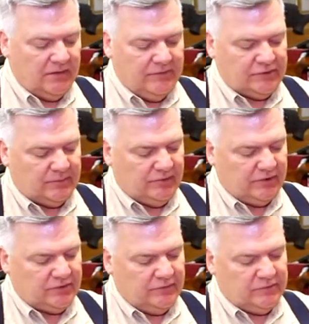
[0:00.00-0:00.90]
of the
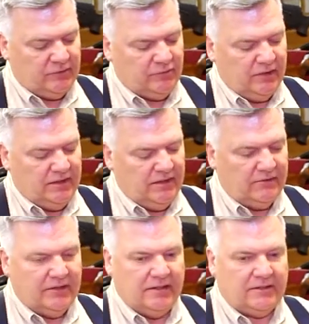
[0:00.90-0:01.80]
suppressor is between
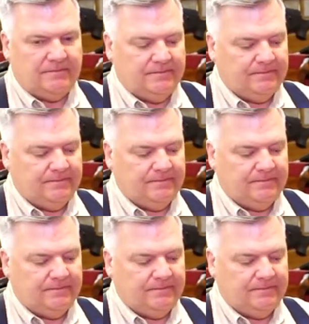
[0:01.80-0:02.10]
here and here.